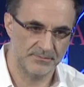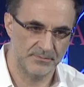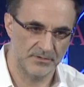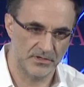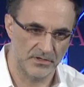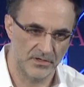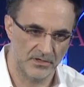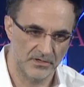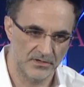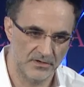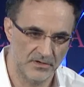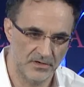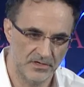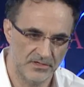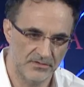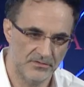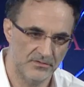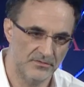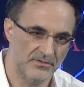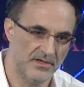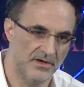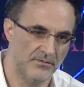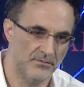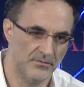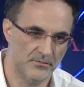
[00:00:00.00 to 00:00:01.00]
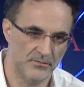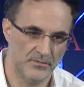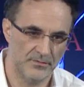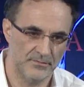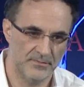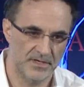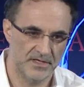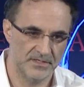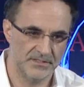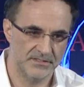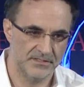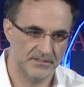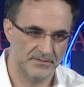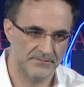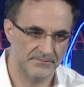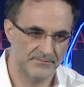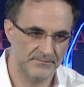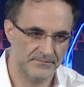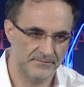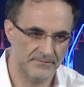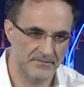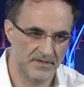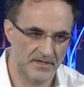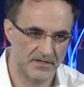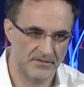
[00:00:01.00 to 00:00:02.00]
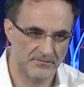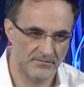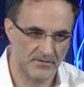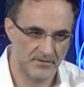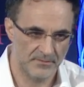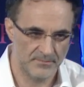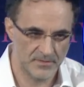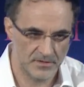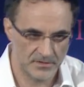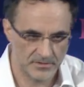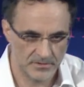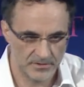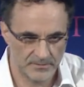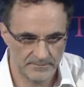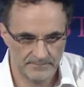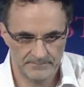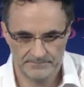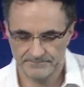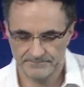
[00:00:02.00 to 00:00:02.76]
But you can only do that with One Medicine. Thank you very much.